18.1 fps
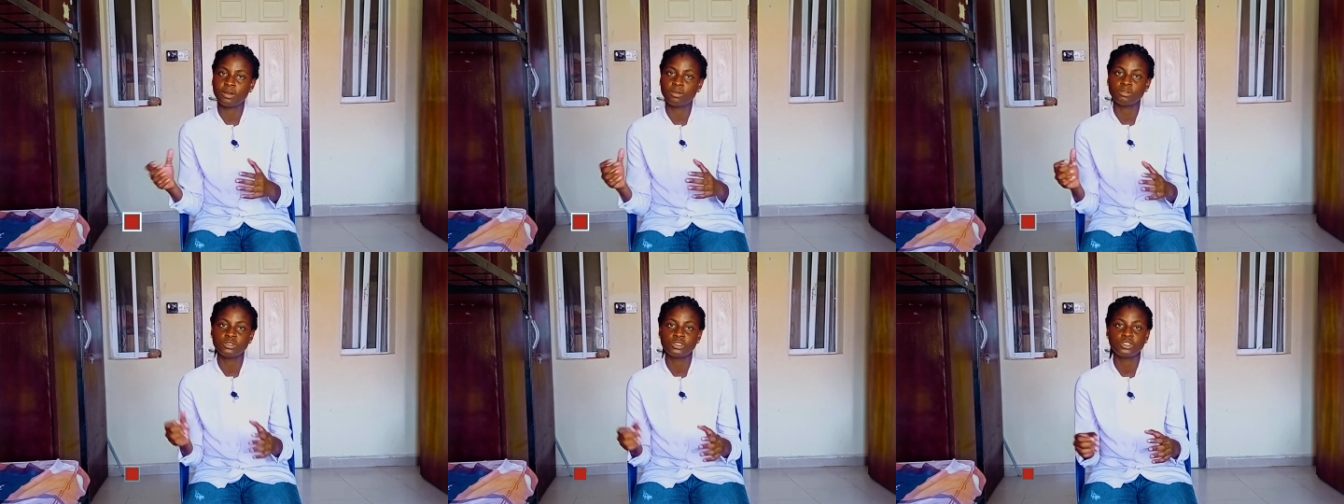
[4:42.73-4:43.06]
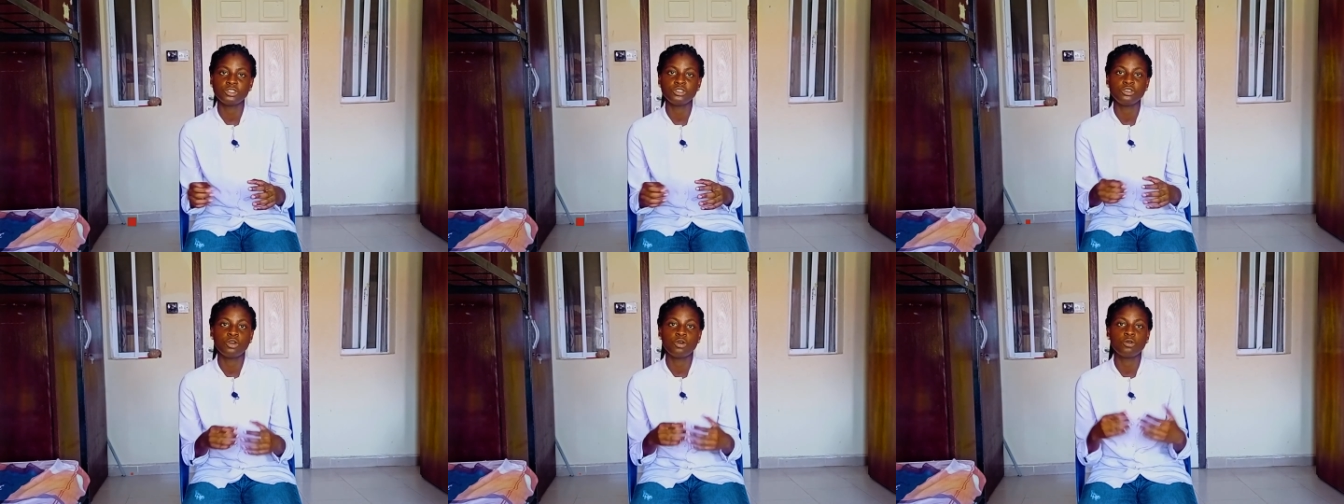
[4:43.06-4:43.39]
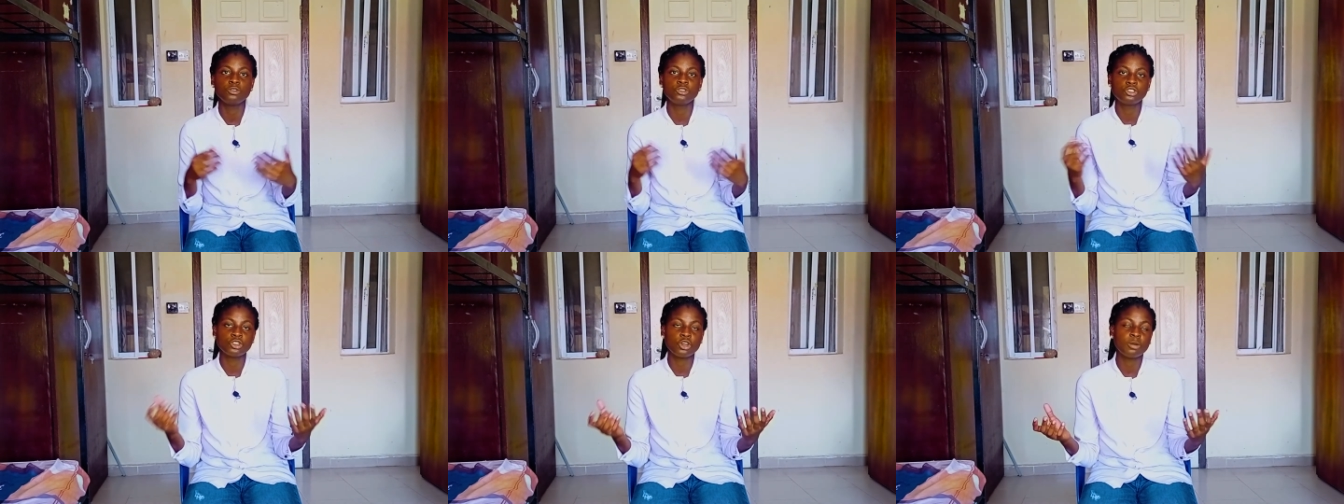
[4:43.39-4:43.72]
until
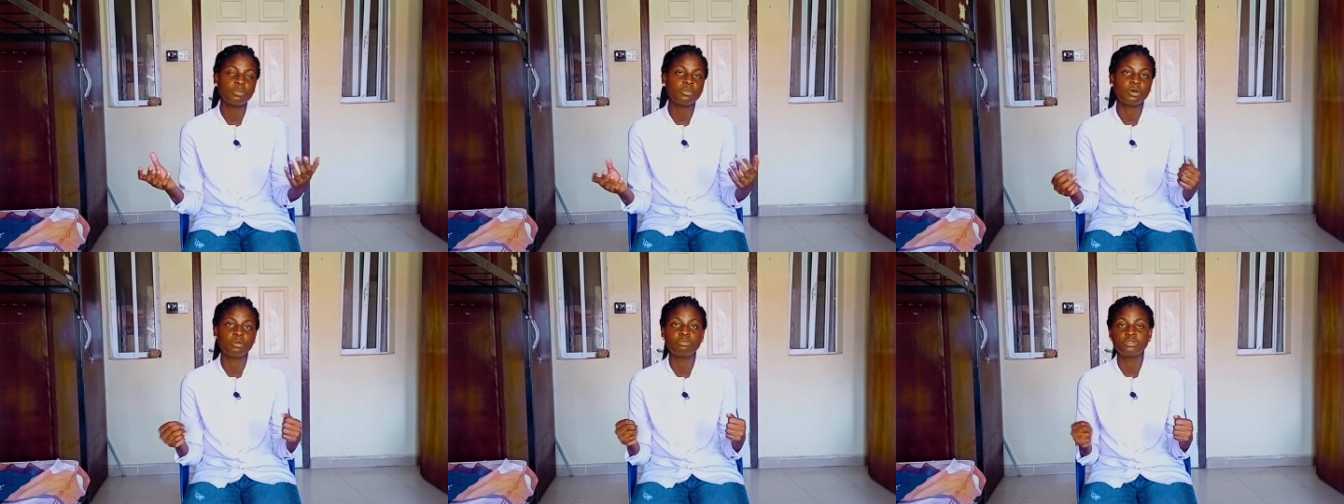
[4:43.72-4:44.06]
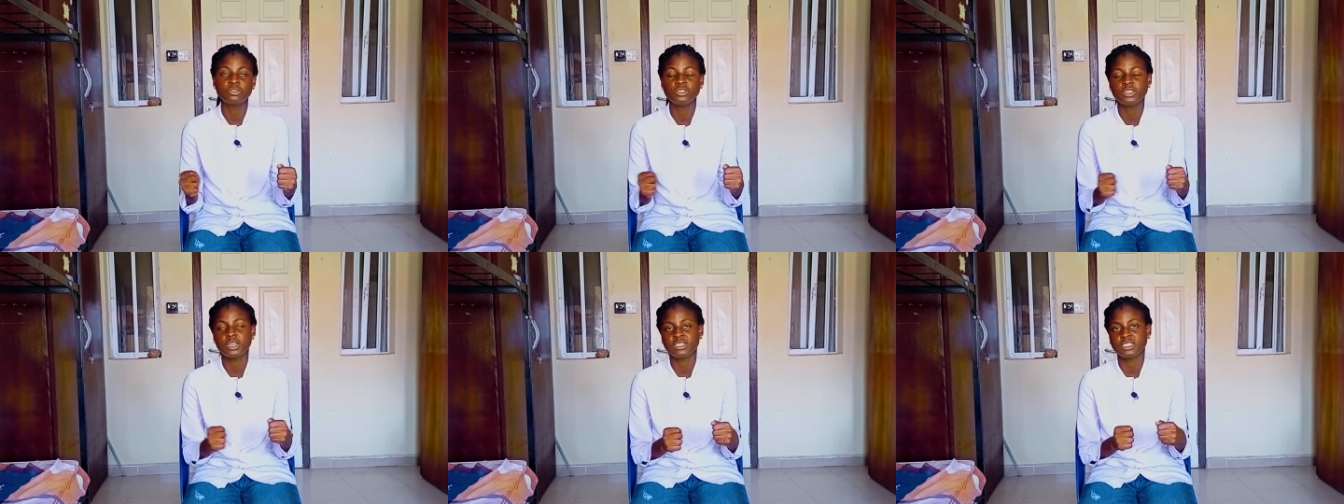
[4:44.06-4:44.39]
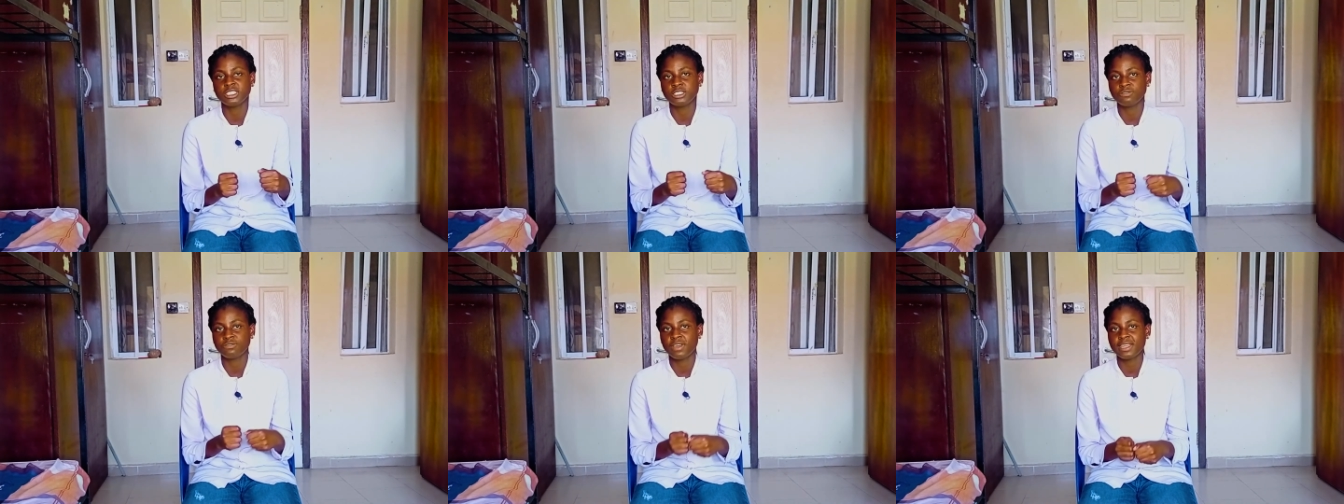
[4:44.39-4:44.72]
your job or project
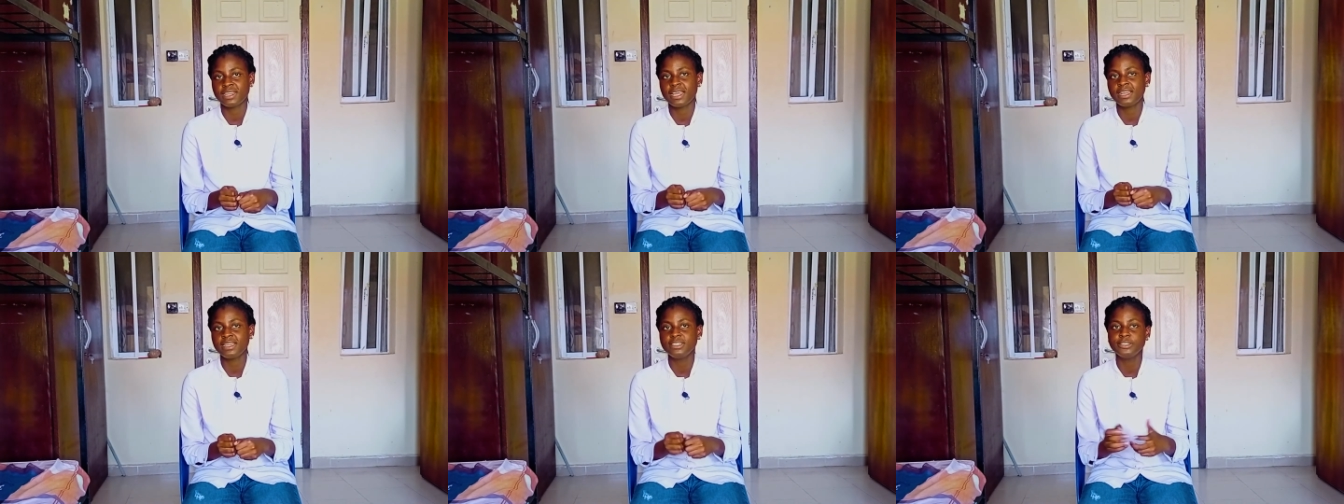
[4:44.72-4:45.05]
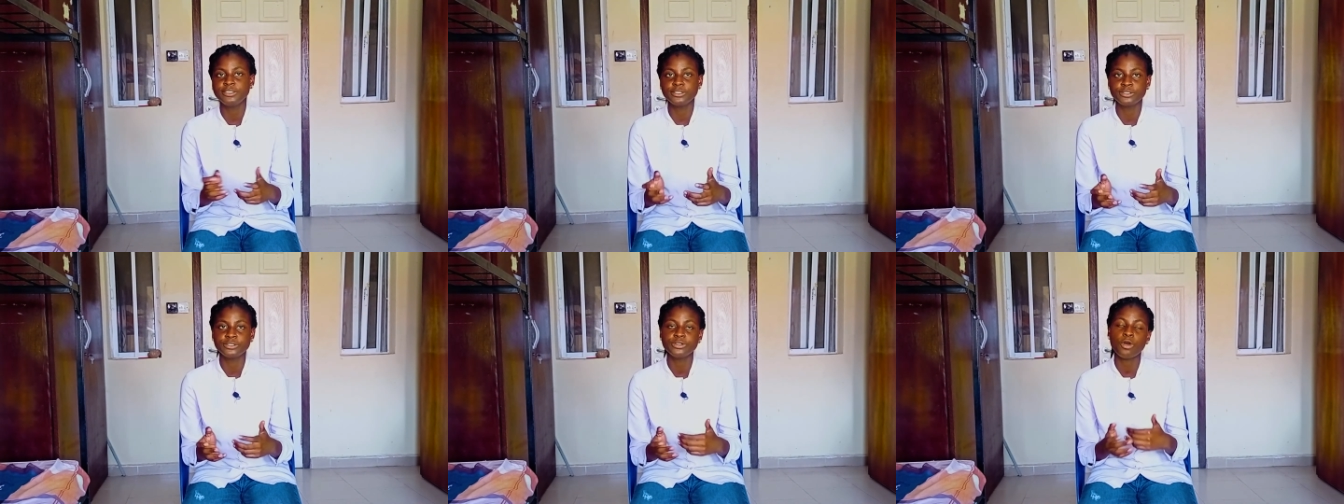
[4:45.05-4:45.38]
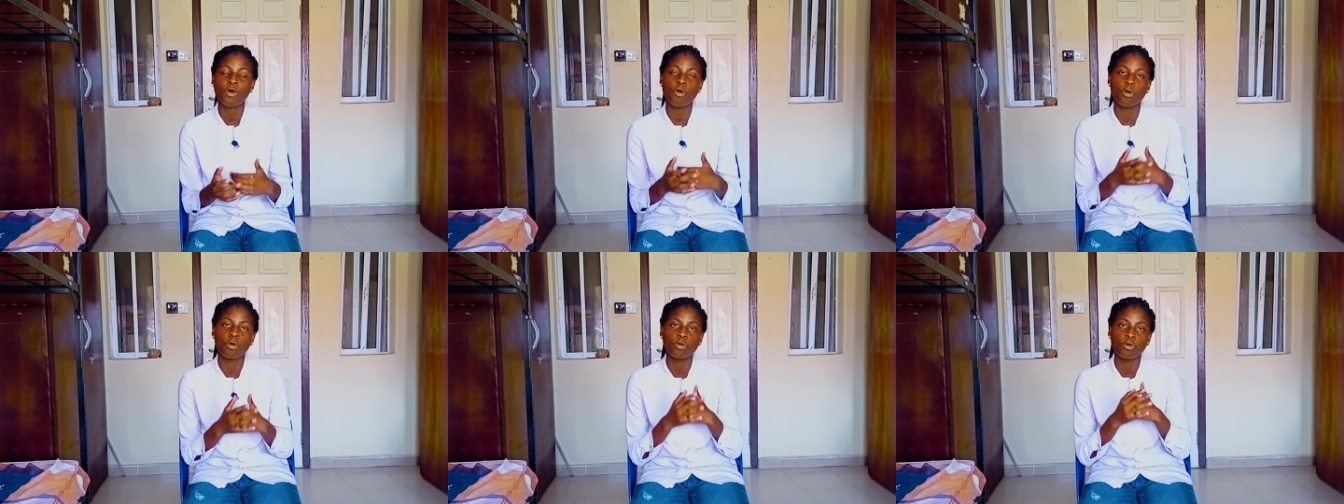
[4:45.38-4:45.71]
is finally done
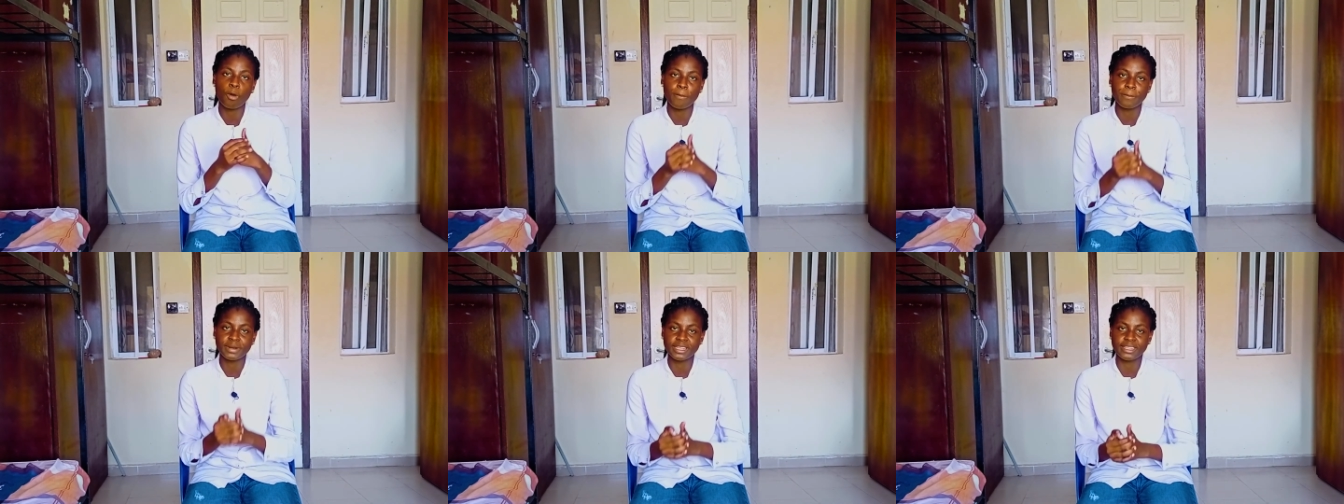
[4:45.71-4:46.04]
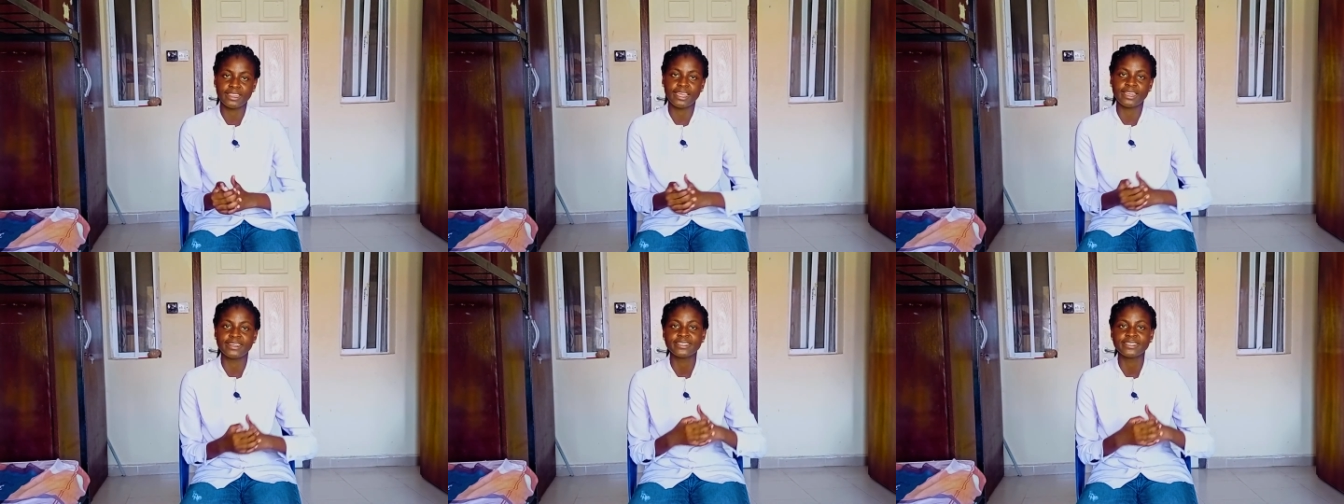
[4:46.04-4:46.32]
or completed.